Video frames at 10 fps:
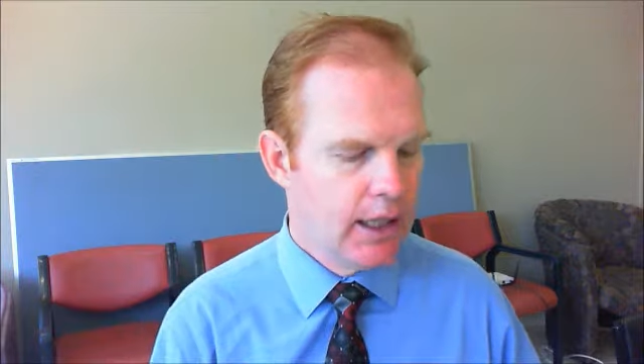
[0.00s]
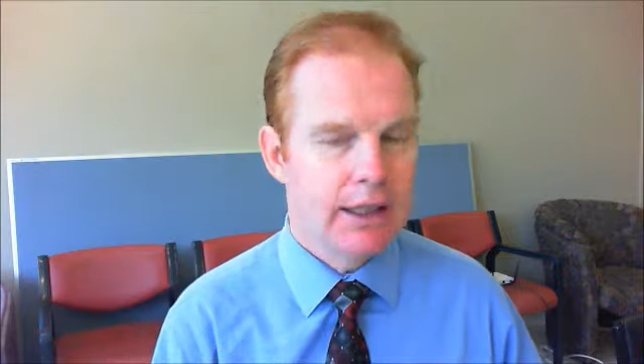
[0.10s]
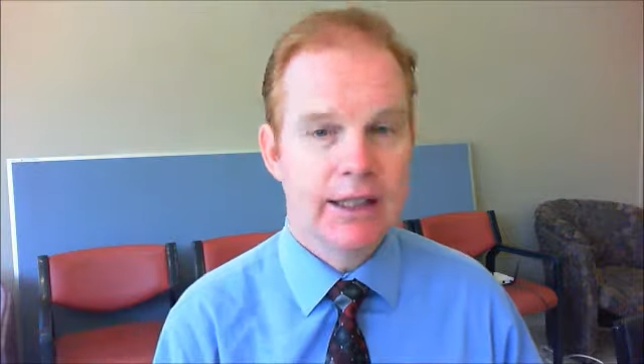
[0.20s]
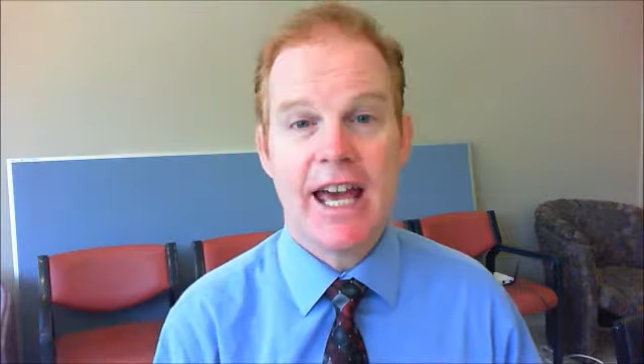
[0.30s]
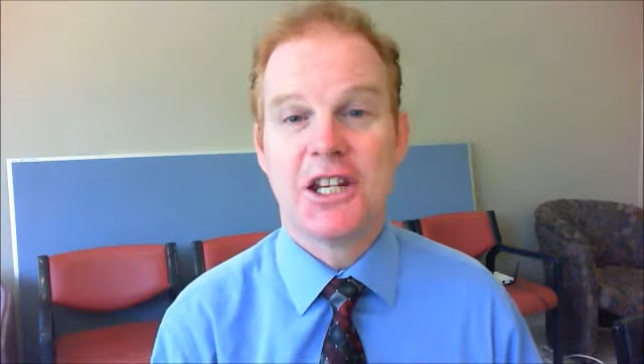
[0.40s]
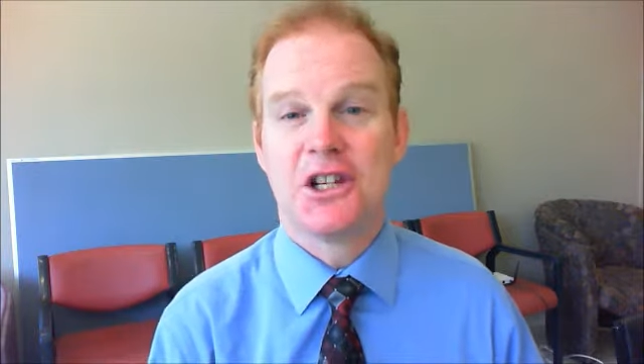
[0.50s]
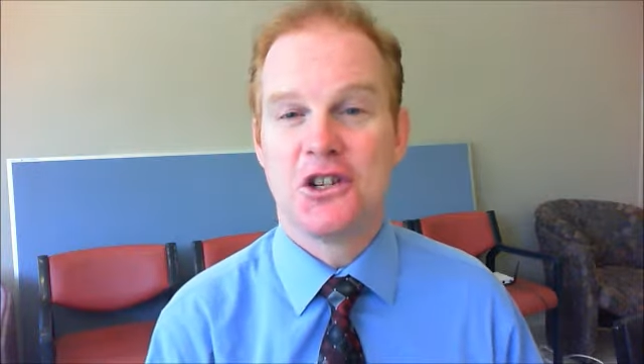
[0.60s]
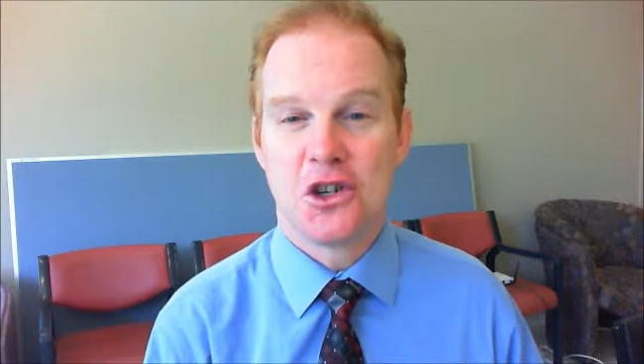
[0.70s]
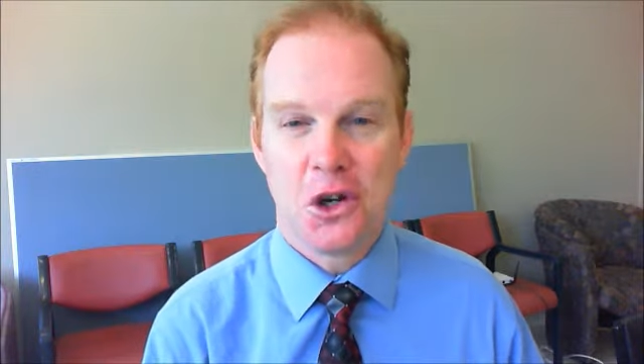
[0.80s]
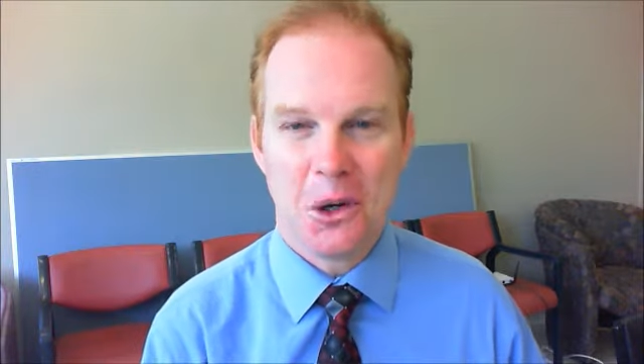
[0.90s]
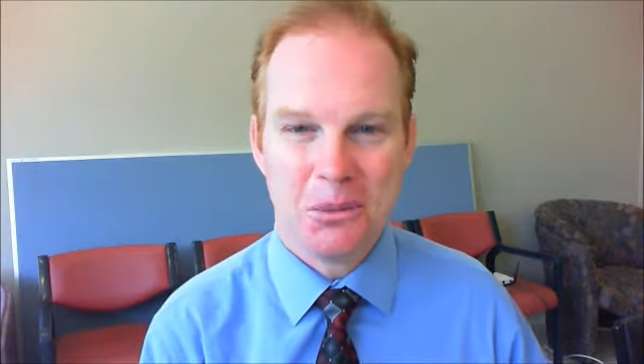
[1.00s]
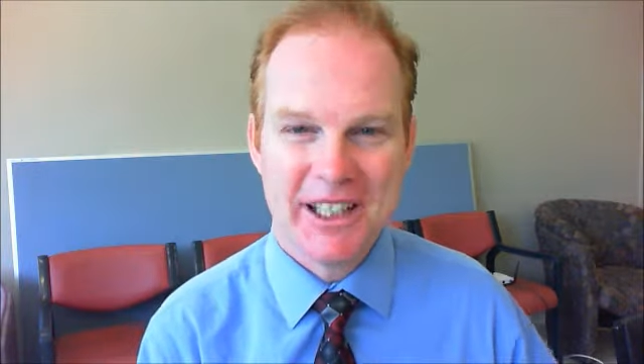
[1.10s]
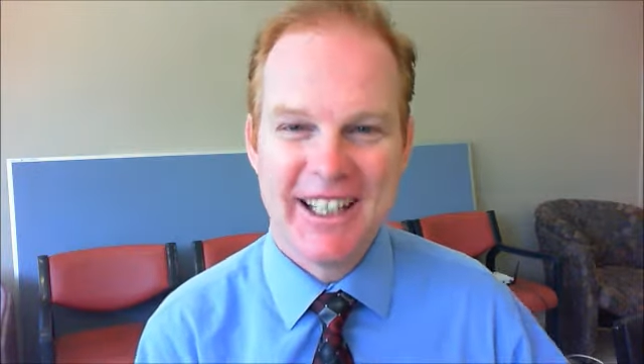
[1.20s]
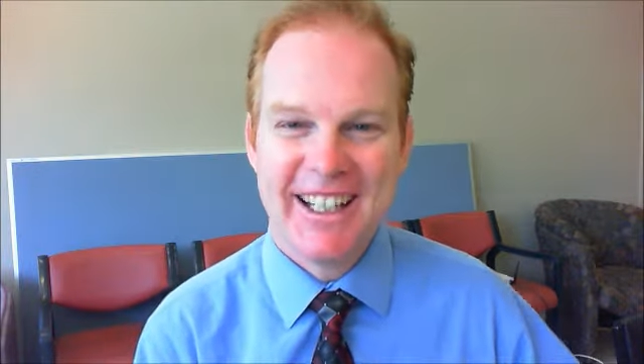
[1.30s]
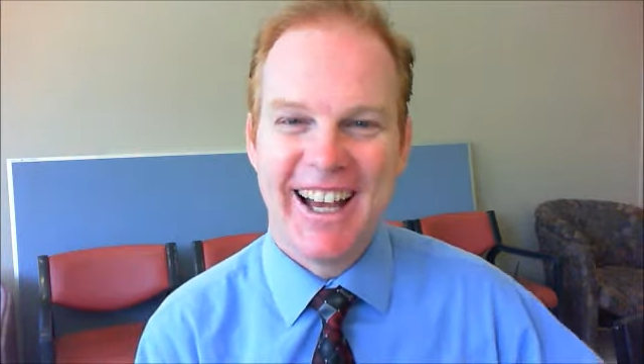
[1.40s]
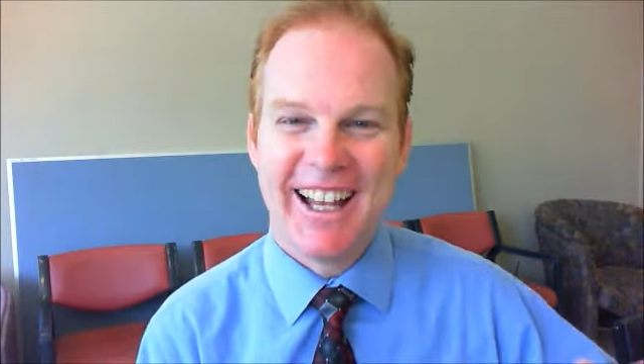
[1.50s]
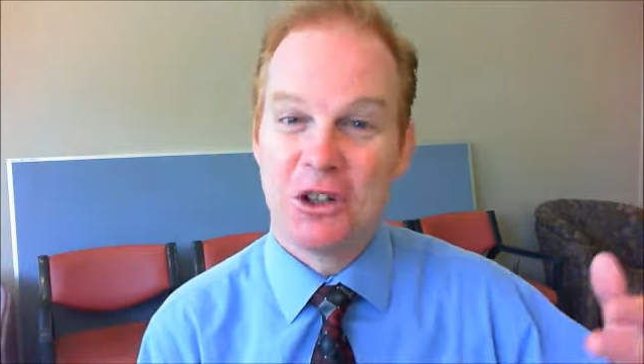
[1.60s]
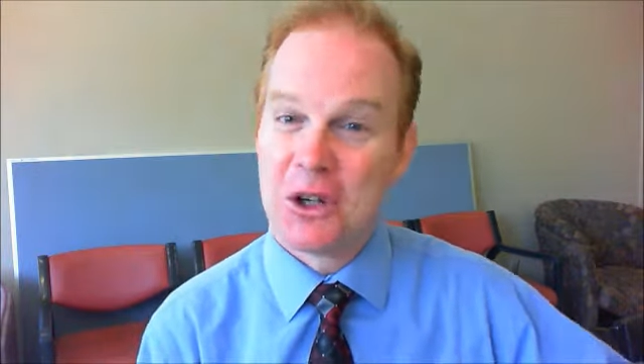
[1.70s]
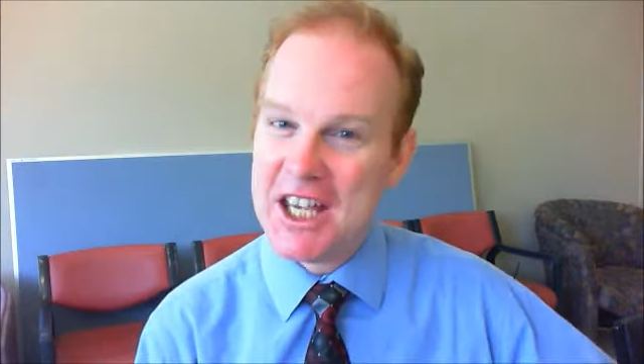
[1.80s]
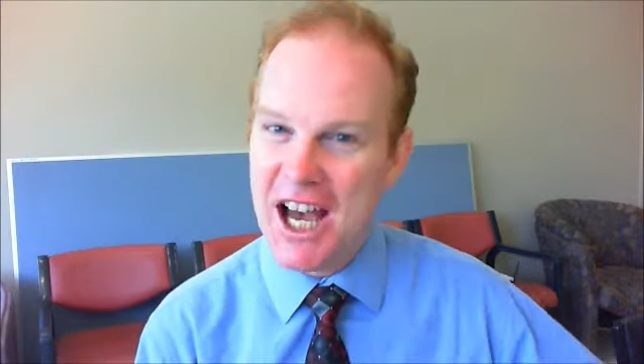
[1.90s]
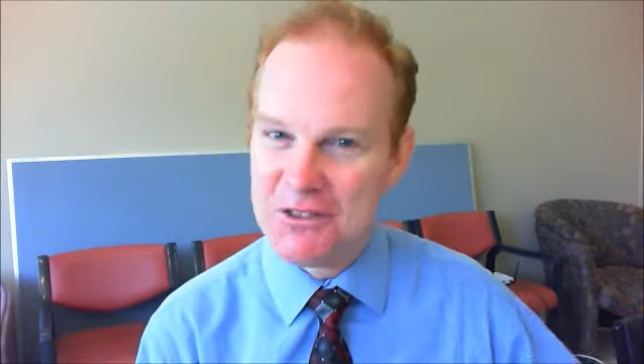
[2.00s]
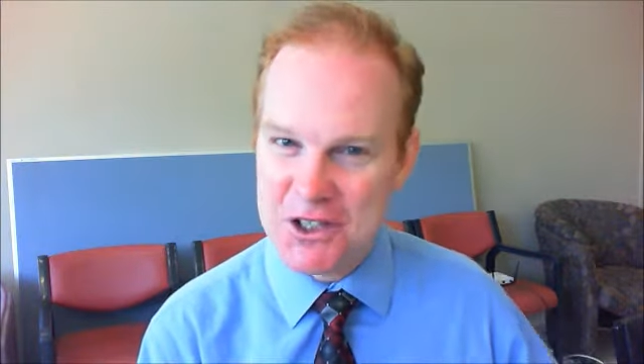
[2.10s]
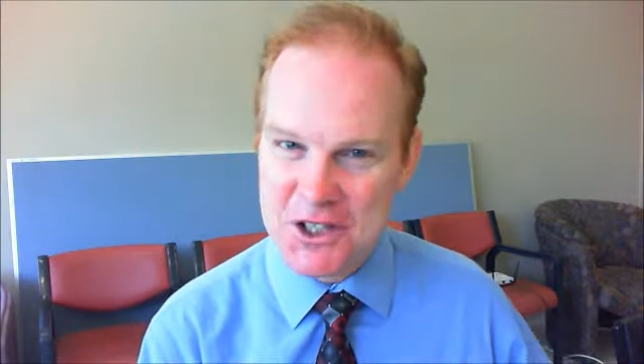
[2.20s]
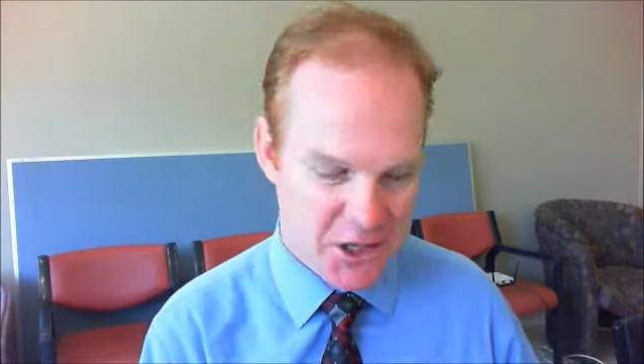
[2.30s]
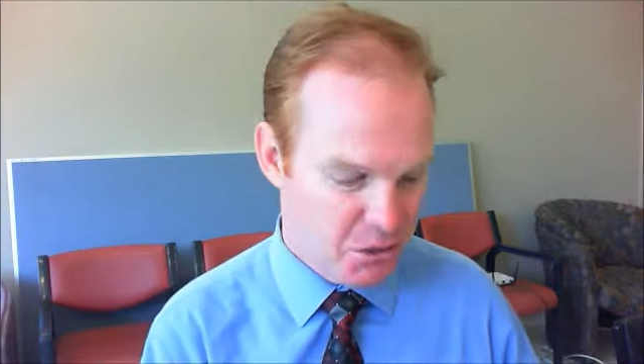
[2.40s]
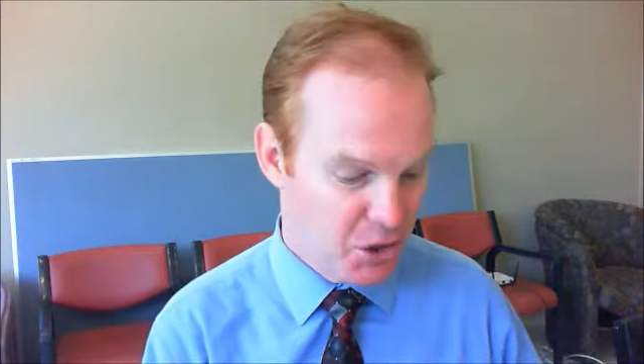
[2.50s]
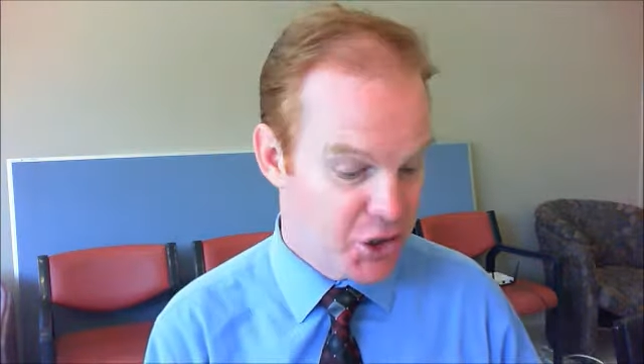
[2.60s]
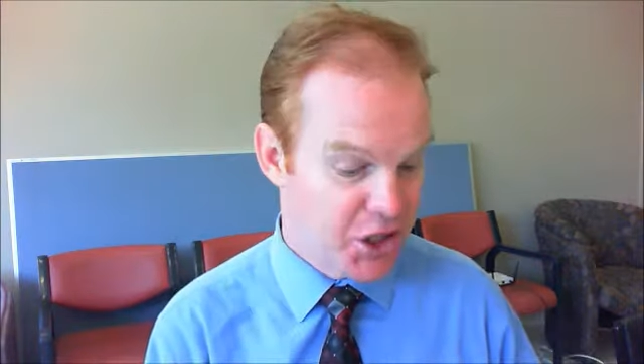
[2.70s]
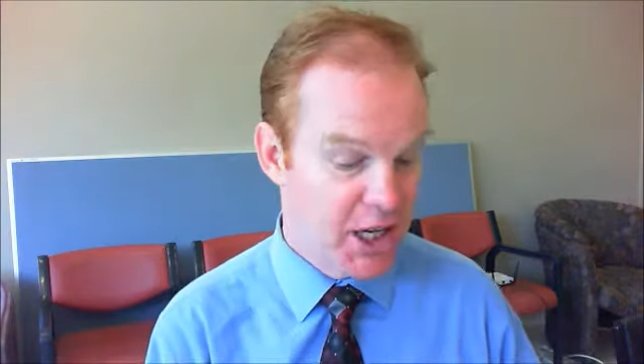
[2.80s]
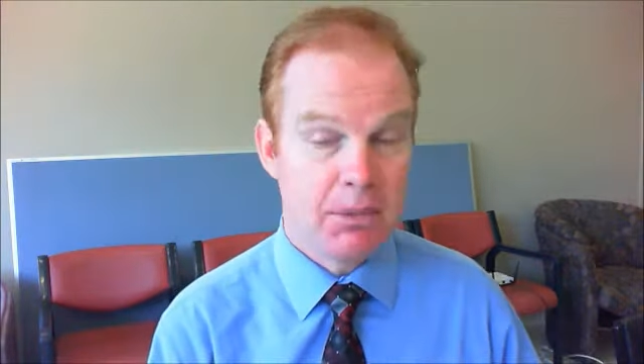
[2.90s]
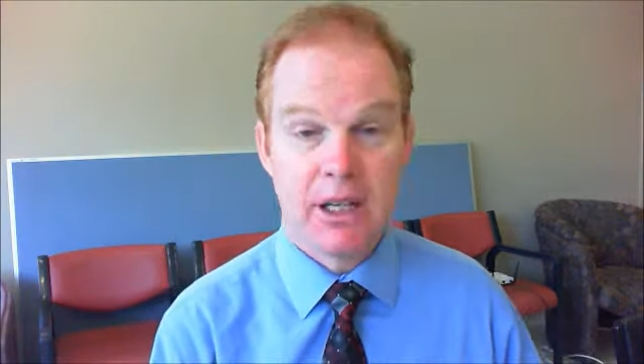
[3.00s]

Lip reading: landed a job looking after Jethro's sheep.